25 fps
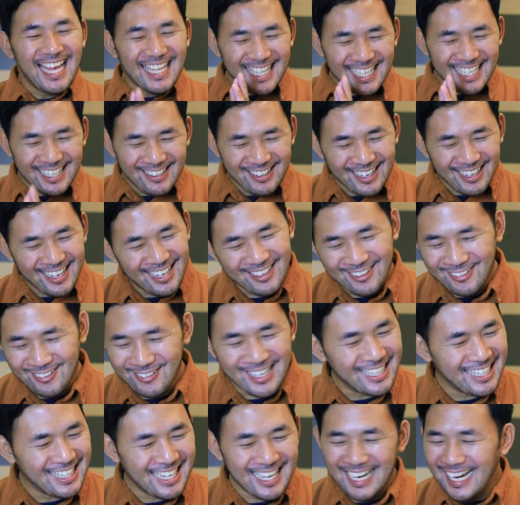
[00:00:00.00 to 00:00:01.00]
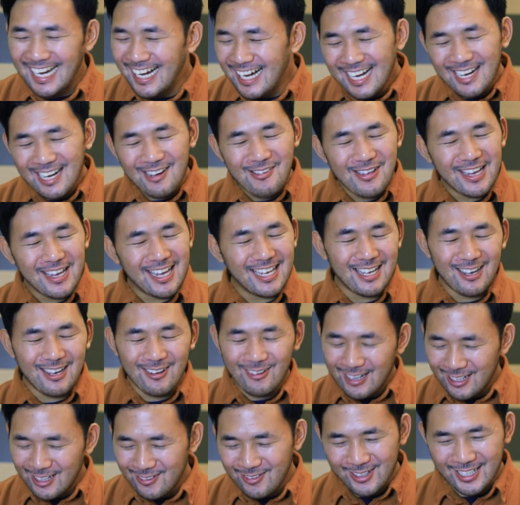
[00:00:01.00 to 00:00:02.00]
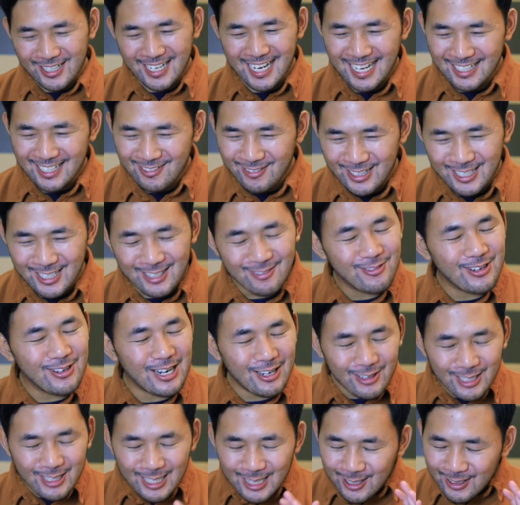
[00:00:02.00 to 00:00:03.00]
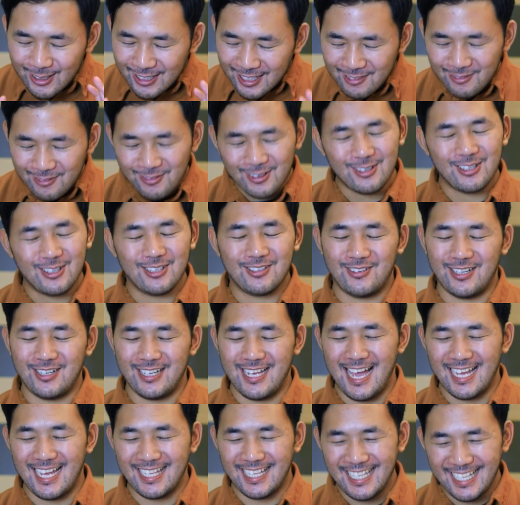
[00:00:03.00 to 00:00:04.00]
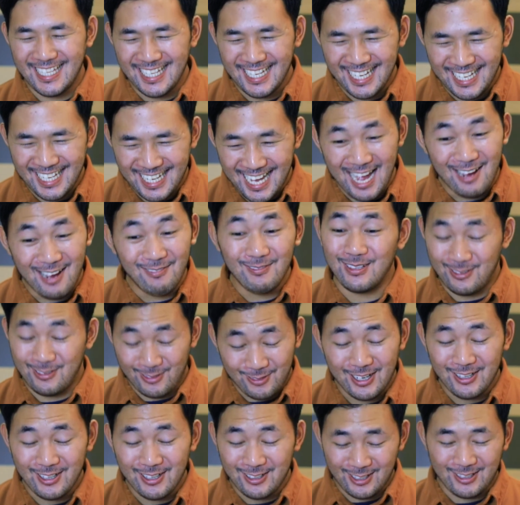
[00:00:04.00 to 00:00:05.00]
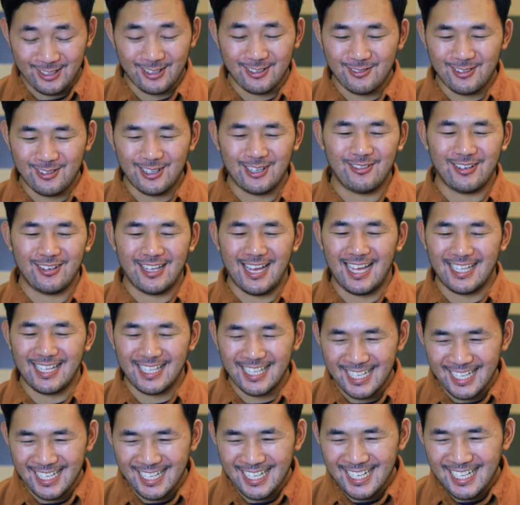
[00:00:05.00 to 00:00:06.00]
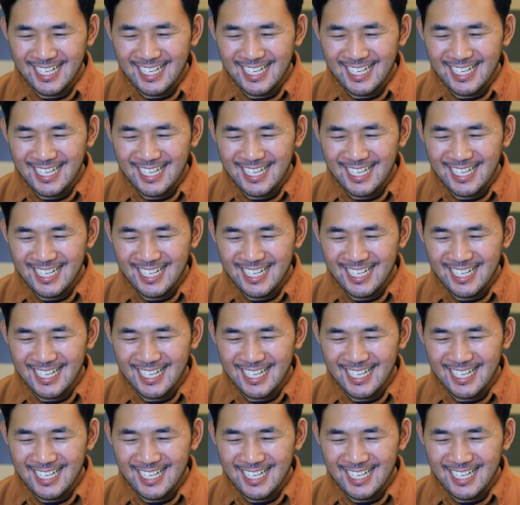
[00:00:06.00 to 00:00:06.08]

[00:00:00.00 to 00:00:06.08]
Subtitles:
Yeah, we cannot wait for that. We're very looking forward for that. I'm very looking forward for that. Right.